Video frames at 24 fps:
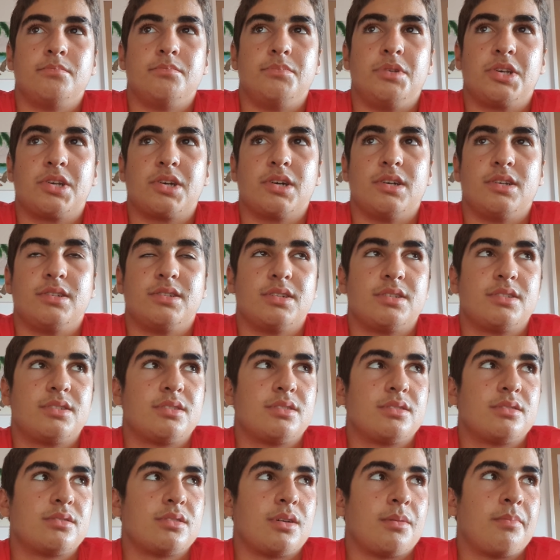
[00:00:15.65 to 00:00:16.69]
because it's
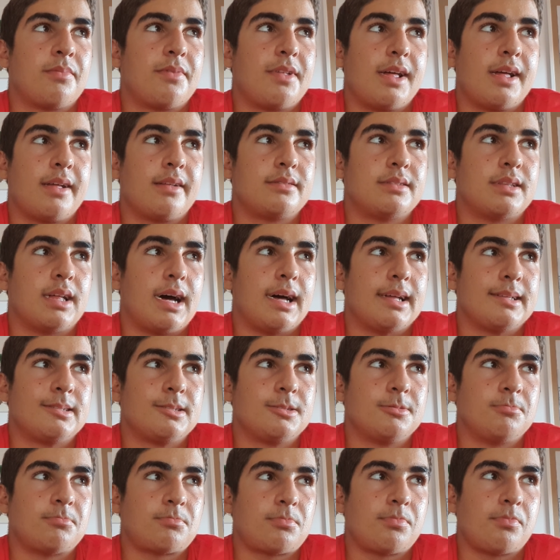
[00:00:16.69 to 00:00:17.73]
something that
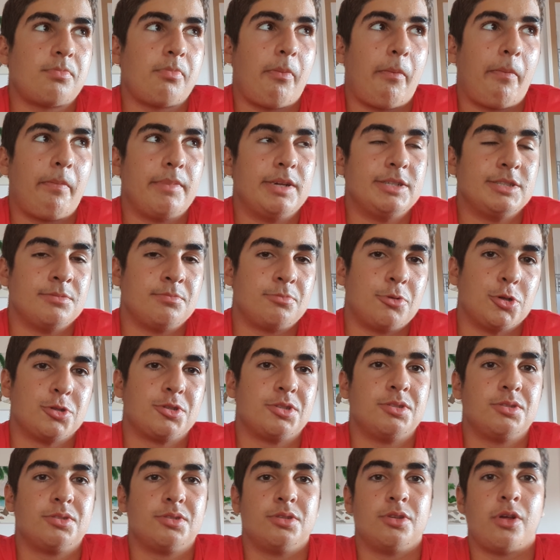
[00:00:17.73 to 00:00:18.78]
is
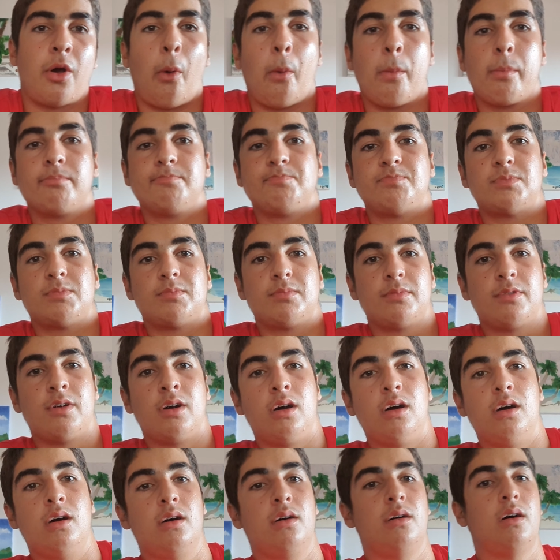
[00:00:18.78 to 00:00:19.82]
important to
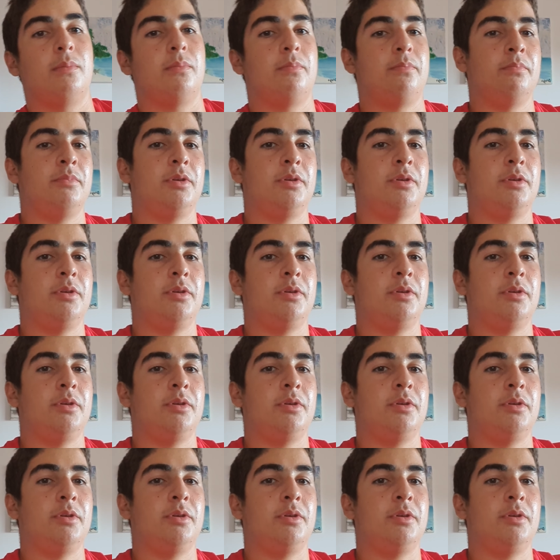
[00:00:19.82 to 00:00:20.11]
know.